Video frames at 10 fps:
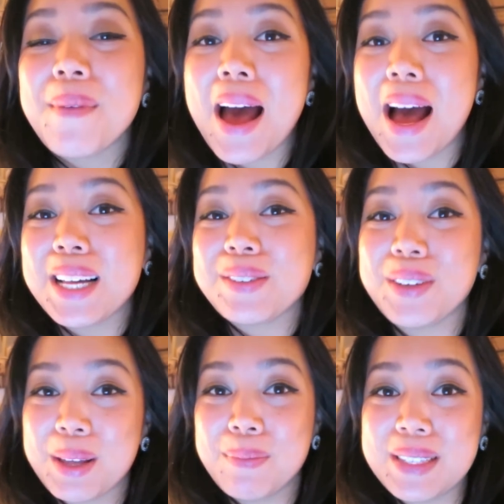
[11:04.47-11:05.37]
But as
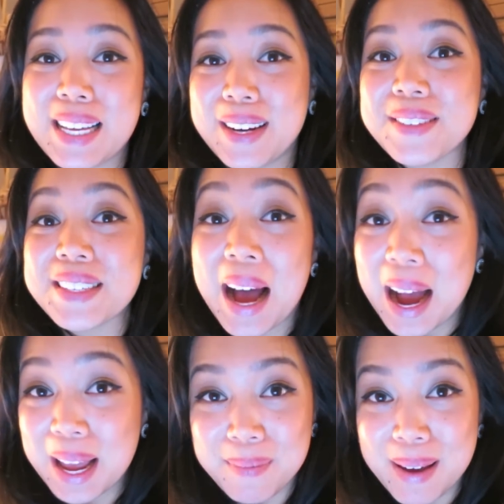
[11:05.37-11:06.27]
for the potatoes
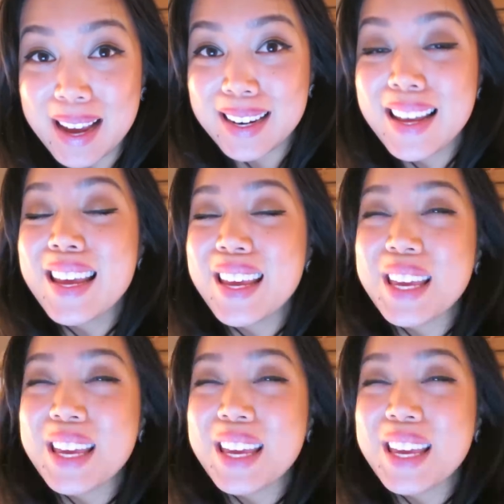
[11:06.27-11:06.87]
I made,